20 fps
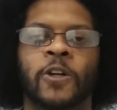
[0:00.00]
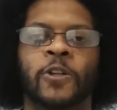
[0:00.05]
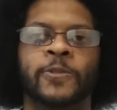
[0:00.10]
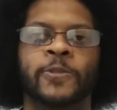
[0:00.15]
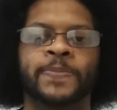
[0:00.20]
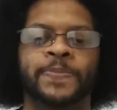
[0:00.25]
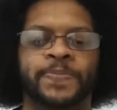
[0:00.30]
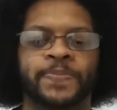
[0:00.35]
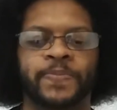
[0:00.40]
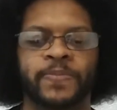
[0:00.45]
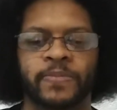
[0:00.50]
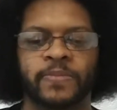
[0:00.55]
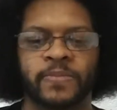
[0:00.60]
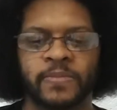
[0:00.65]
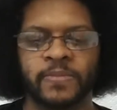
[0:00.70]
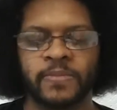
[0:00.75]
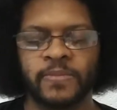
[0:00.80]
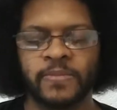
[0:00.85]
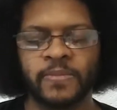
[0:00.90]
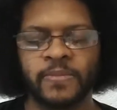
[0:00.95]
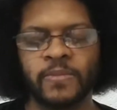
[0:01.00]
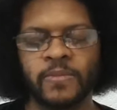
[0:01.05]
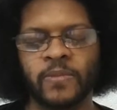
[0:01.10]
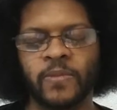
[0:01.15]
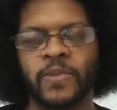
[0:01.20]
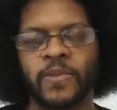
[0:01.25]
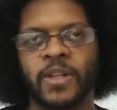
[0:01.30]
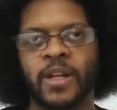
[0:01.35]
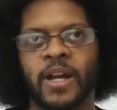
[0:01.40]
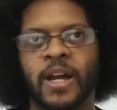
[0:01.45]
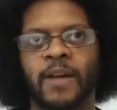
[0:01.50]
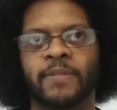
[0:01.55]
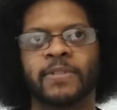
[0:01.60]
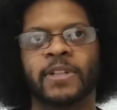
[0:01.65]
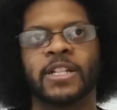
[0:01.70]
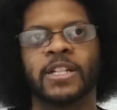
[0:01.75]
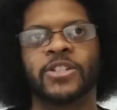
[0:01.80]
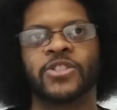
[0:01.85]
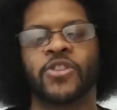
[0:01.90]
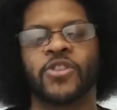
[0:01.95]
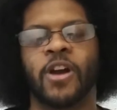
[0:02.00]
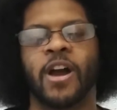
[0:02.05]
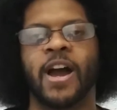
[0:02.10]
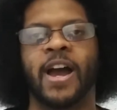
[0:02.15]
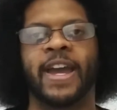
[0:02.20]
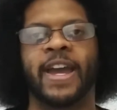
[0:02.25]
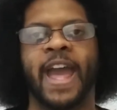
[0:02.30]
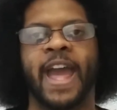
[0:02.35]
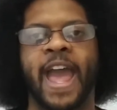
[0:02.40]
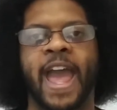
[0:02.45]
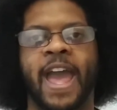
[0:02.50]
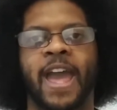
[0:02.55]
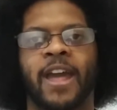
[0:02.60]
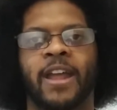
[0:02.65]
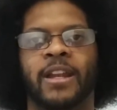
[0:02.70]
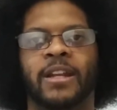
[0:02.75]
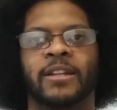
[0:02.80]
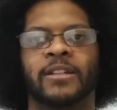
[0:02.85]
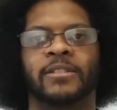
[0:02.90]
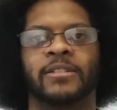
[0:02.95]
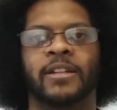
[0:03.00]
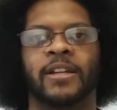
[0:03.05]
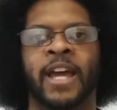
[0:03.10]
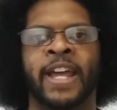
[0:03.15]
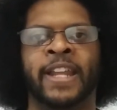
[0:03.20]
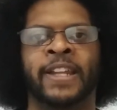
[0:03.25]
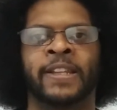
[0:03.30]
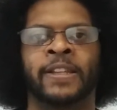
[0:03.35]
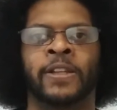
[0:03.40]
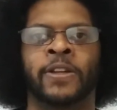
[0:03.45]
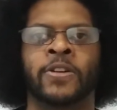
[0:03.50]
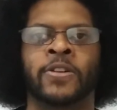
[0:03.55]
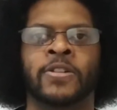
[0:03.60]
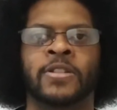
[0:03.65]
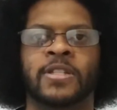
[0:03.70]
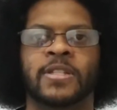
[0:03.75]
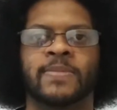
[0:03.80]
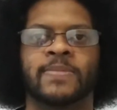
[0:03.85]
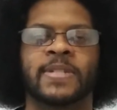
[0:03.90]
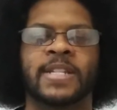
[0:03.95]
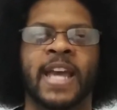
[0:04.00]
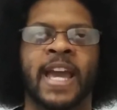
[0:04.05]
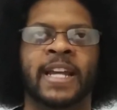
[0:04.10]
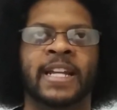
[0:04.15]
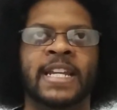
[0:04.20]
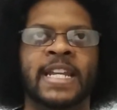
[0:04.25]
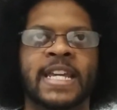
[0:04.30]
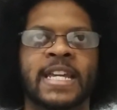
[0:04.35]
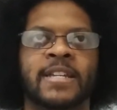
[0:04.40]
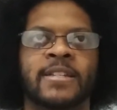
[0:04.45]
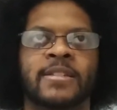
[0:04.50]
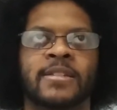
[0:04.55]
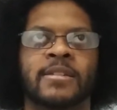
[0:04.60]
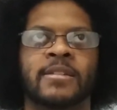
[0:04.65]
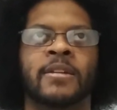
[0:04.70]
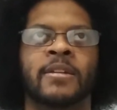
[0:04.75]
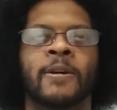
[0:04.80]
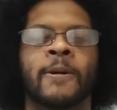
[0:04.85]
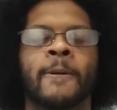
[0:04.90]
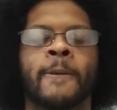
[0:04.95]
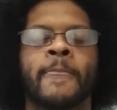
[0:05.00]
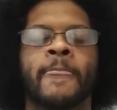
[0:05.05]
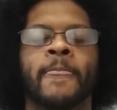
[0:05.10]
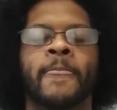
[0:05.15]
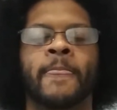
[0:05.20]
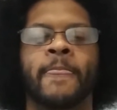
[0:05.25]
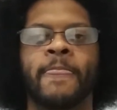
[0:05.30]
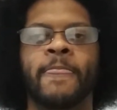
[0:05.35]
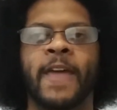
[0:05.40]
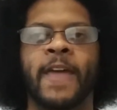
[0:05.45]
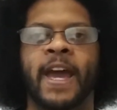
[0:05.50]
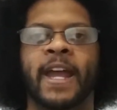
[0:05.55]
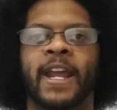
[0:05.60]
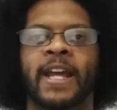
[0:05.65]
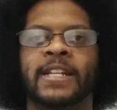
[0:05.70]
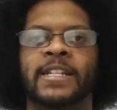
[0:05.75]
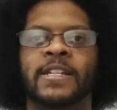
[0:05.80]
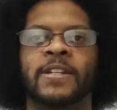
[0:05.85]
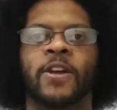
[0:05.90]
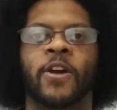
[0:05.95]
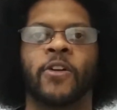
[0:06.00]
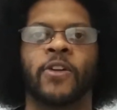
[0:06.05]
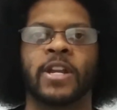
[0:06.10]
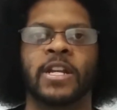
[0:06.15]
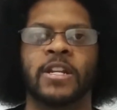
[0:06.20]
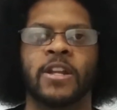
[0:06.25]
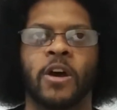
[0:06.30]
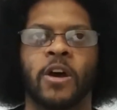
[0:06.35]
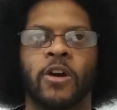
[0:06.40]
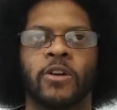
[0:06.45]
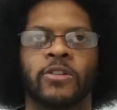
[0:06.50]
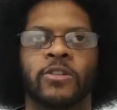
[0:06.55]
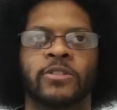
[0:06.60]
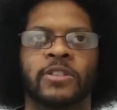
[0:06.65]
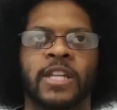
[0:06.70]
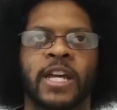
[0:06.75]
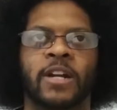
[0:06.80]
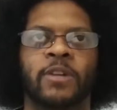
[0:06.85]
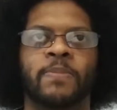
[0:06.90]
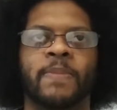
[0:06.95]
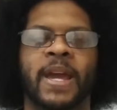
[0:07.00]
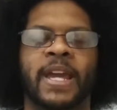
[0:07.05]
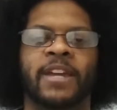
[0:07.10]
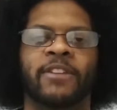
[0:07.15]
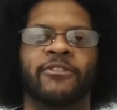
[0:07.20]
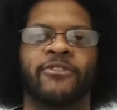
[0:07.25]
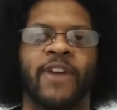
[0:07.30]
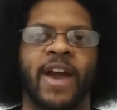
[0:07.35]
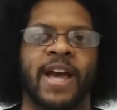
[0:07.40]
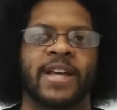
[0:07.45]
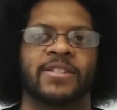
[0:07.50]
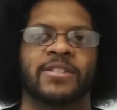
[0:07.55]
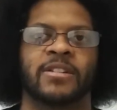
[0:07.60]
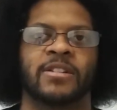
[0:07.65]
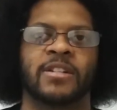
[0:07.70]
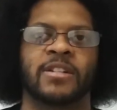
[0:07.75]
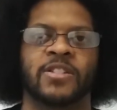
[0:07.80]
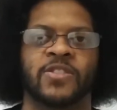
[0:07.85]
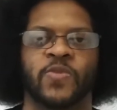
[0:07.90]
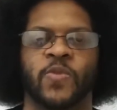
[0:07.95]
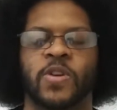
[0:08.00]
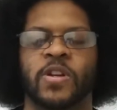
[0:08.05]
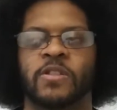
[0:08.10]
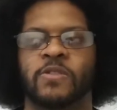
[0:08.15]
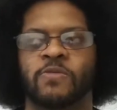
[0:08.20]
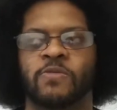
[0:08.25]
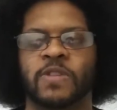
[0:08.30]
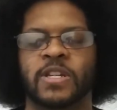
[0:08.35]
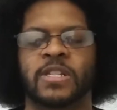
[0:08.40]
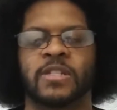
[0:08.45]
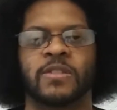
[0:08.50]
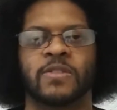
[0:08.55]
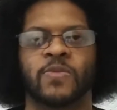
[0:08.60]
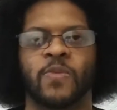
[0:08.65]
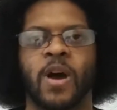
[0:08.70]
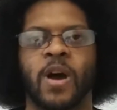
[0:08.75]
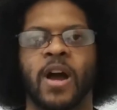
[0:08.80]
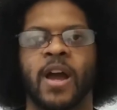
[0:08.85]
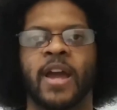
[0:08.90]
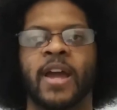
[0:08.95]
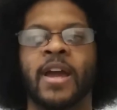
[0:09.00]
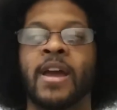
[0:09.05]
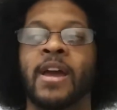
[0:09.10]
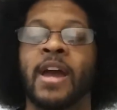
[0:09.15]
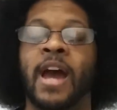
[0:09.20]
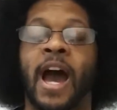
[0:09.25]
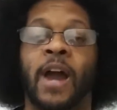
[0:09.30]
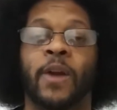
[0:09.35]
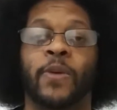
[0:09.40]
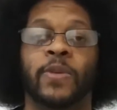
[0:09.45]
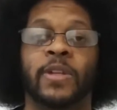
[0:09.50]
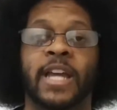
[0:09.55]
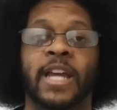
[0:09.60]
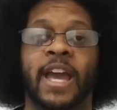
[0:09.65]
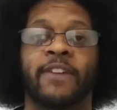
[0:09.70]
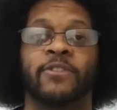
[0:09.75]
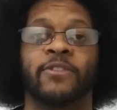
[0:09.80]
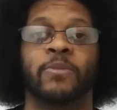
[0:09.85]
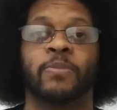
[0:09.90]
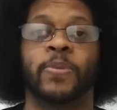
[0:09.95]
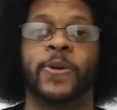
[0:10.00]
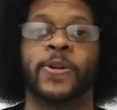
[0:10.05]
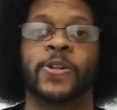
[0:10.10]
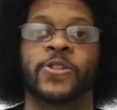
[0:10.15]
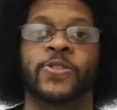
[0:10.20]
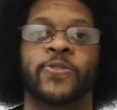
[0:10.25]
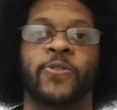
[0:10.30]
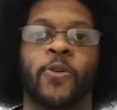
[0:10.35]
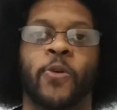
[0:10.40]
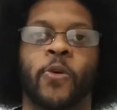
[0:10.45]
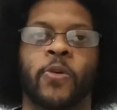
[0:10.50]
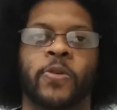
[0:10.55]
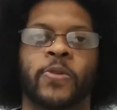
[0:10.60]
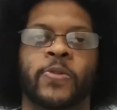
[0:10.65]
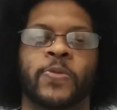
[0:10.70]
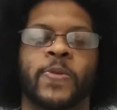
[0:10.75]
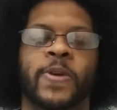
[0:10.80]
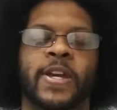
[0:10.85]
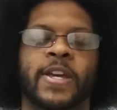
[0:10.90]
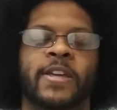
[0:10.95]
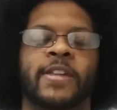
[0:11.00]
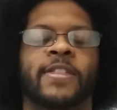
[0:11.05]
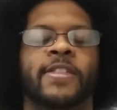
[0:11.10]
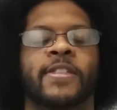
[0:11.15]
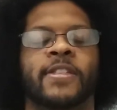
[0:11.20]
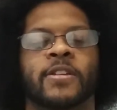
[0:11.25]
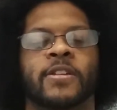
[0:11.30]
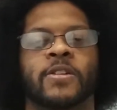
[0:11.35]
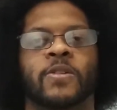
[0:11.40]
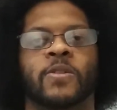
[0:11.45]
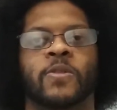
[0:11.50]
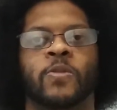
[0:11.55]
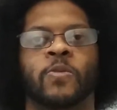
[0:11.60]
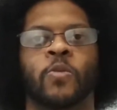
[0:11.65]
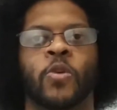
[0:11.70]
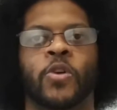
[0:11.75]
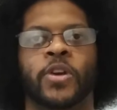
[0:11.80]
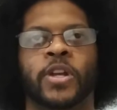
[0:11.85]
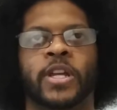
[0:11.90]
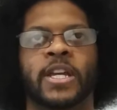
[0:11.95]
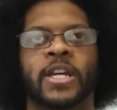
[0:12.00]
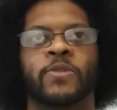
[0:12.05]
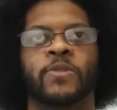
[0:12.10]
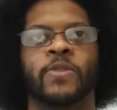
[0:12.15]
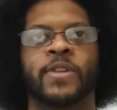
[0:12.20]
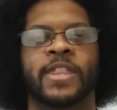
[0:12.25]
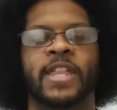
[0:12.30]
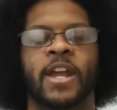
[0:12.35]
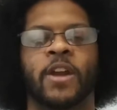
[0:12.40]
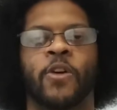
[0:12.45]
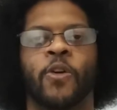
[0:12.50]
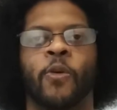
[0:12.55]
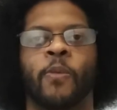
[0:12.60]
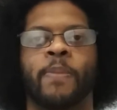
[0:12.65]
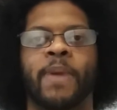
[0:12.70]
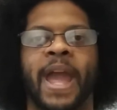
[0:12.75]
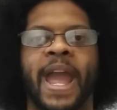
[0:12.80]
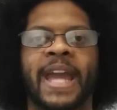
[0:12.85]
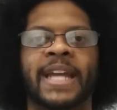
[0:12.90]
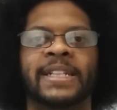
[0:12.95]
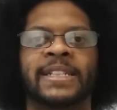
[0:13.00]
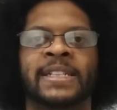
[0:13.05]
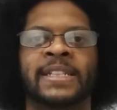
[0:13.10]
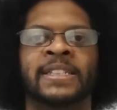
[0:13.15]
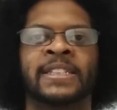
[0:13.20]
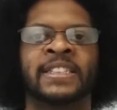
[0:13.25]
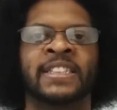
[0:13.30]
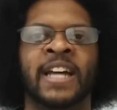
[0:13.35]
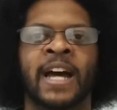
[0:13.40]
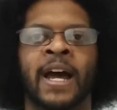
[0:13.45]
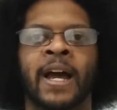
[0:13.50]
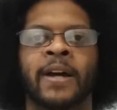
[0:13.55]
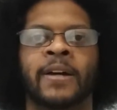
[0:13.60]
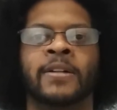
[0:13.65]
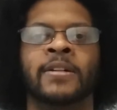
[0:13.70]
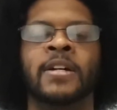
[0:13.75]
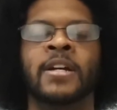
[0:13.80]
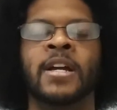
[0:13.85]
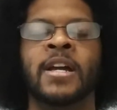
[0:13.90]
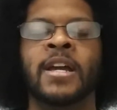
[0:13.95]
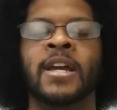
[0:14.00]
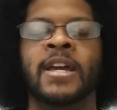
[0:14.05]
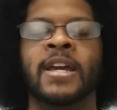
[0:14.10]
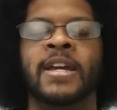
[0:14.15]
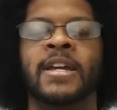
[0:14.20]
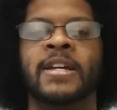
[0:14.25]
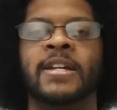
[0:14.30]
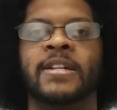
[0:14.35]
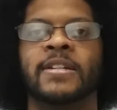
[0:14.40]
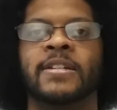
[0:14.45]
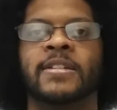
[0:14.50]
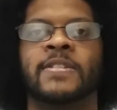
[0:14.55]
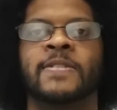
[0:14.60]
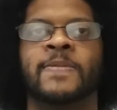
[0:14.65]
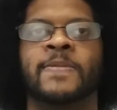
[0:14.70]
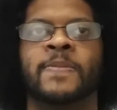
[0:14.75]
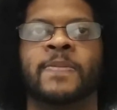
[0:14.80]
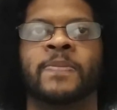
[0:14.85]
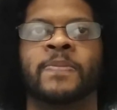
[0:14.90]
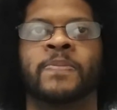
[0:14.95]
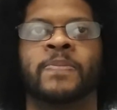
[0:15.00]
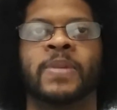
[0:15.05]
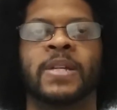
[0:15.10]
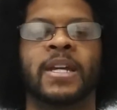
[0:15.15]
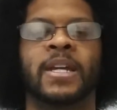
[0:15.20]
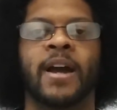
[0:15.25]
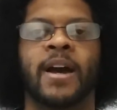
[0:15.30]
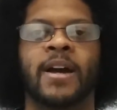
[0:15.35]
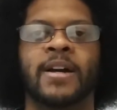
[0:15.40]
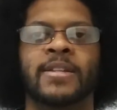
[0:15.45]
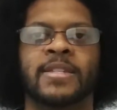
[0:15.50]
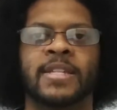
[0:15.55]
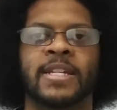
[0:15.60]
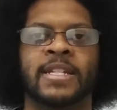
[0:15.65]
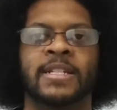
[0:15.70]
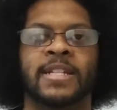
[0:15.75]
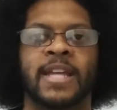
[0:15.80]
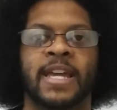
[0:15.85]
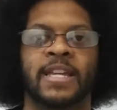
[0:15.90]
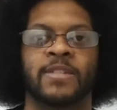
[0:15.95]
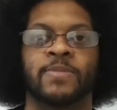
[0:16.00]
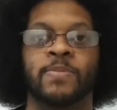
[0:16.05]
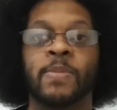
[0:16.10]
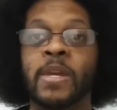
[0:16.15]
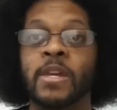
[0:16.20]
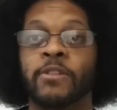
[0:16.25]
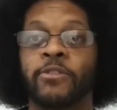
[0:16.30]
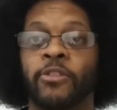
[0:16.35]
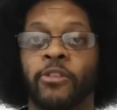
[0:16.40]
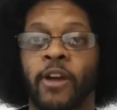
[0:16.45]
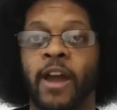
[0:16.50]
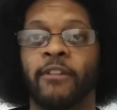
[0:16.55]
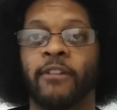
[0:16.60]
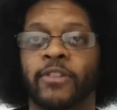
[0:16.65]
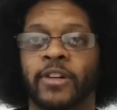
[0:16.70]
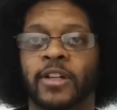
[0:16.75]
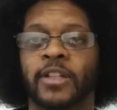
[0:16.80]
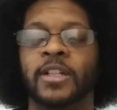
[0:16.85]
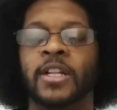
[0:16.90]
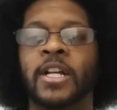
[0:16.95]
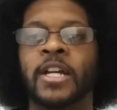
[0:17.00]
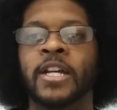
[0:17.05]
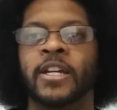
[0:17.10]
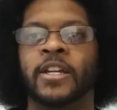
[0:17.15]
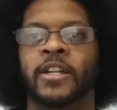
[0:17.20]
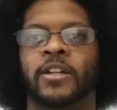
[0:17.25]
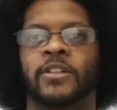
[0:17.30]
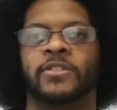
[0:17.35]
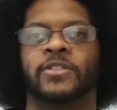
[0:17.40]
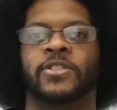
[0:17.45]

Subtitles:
So I'm going to try and learn some techniques that I didn't already know that'll make it faster, because one of the reasons why I really haven't pushed forward with working with that whole painted style is because it takes me forever.